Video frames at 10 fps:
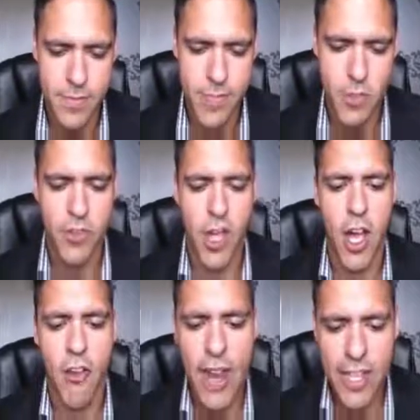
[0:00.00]
So we've got
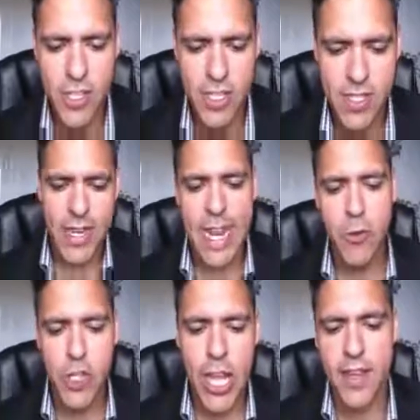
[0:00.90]
our ages. Now
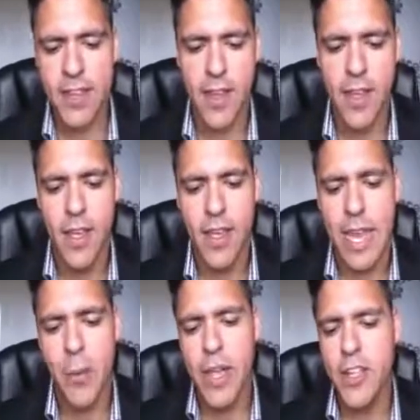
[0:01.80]
gender.
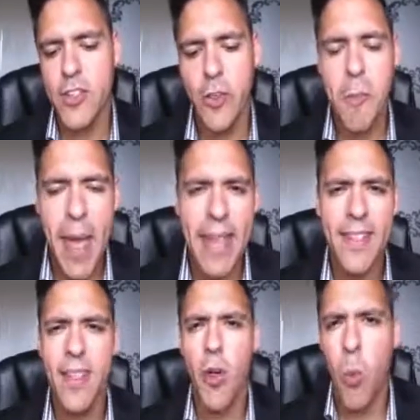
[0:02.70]
Now we could do
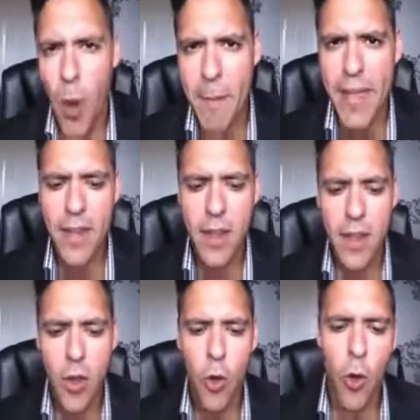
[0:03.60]
men, women,
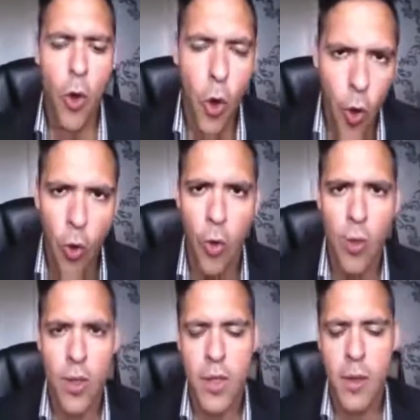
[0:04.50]
or all,